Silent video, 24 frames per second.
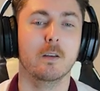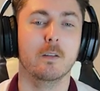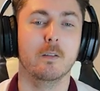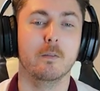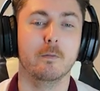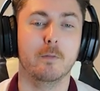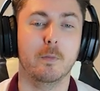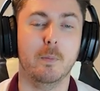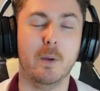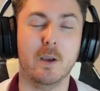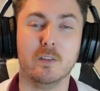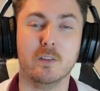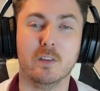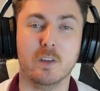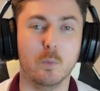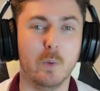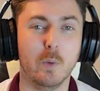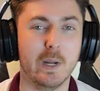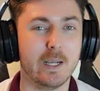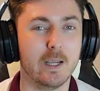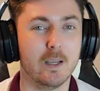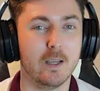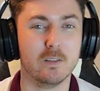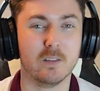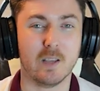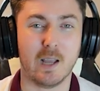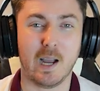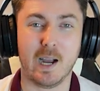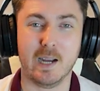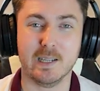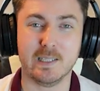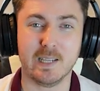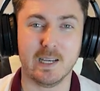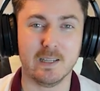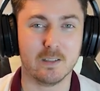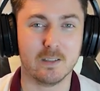For both your wingers,
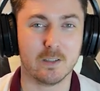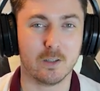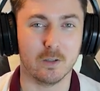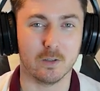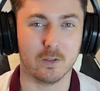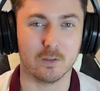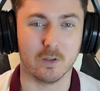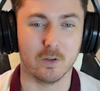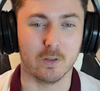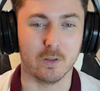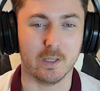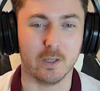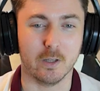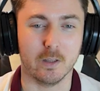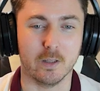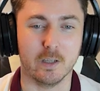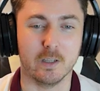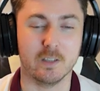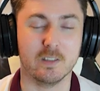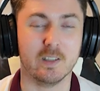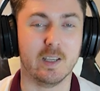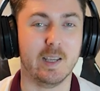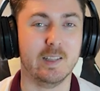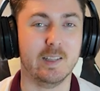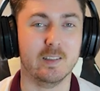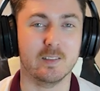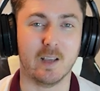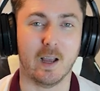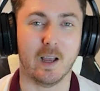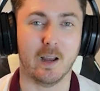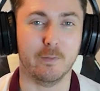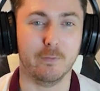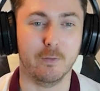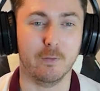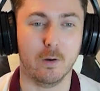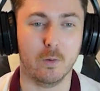identical as all the others,
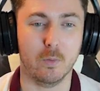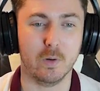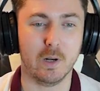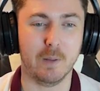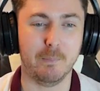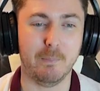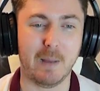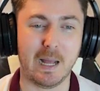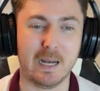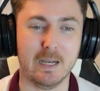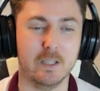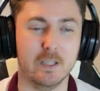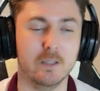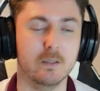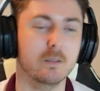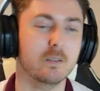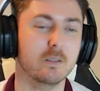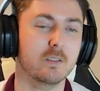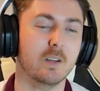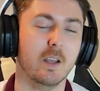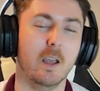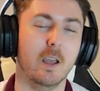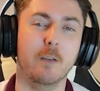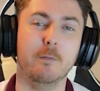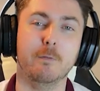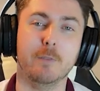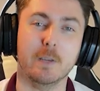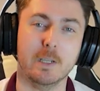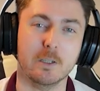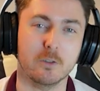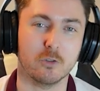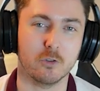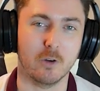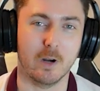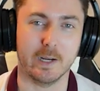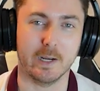inside forward and balanced. And for your
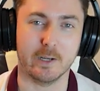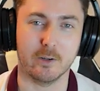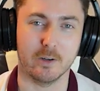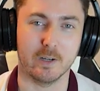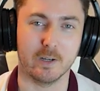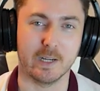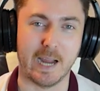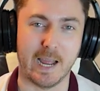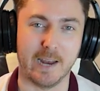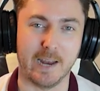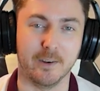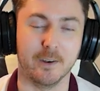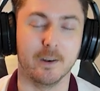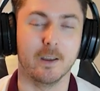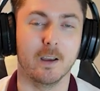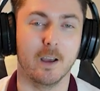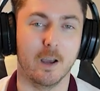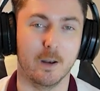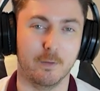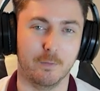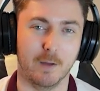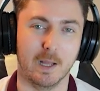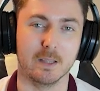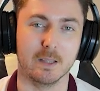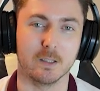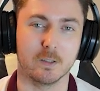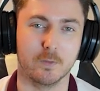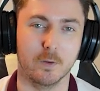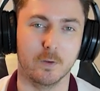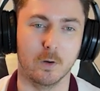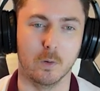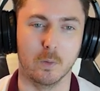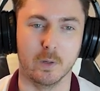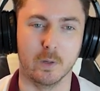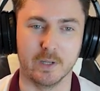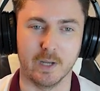striker, again, advance
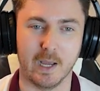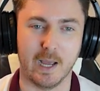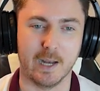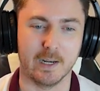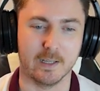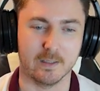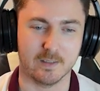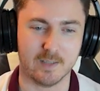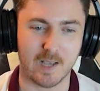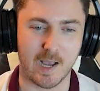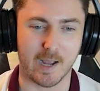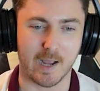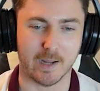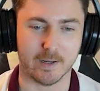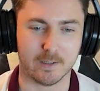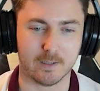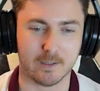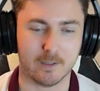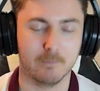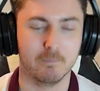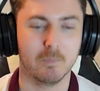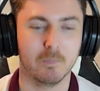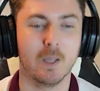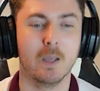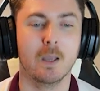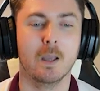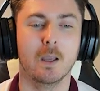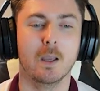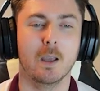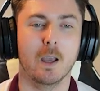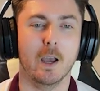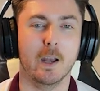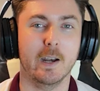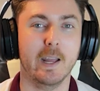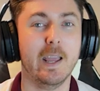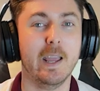forward and attack.
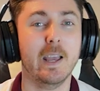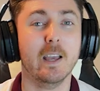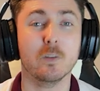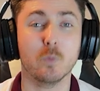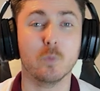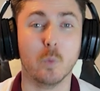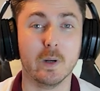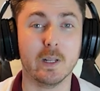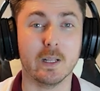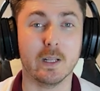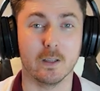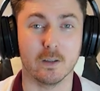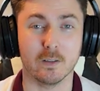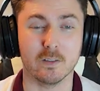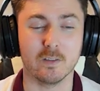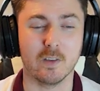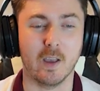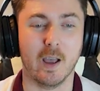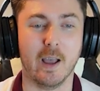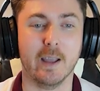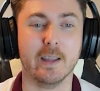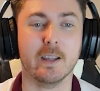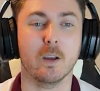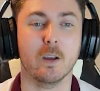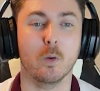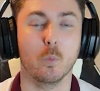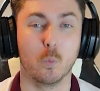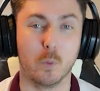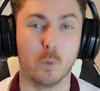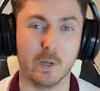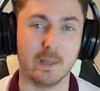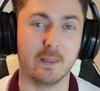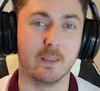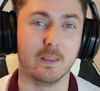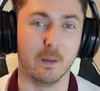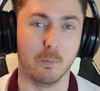And here's what it looks like
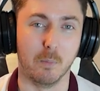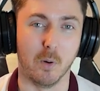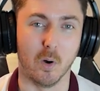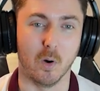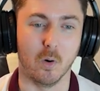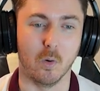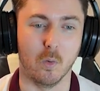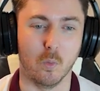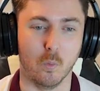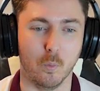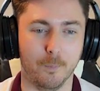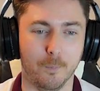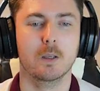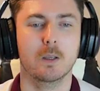with the ball.